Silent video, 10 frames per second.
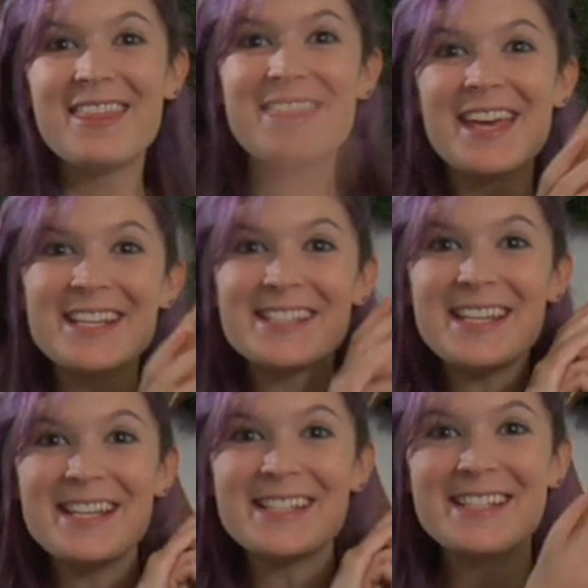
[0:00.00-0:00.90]
this
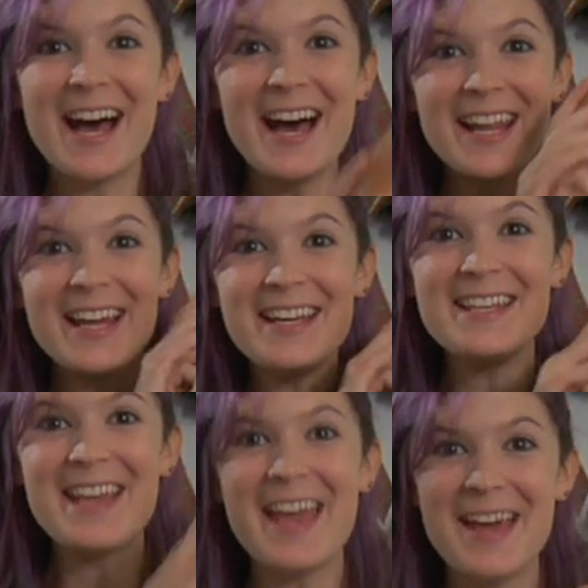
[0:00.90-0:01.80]
is not
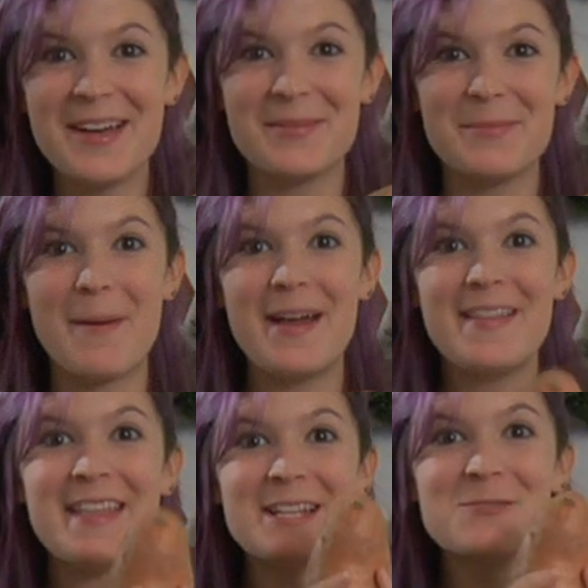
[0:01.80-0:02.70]
a yam.
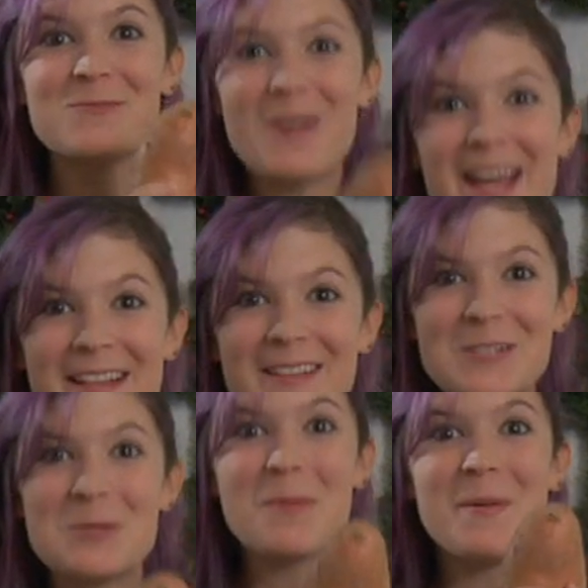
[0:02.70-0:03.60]
That's right, the
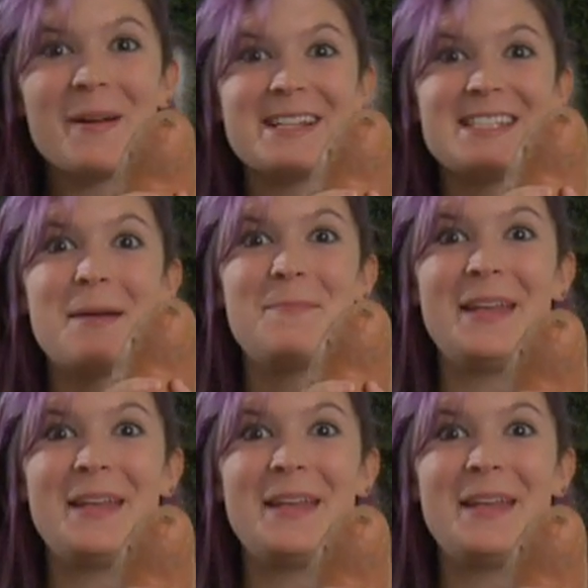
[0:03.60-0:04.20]
supermarkets have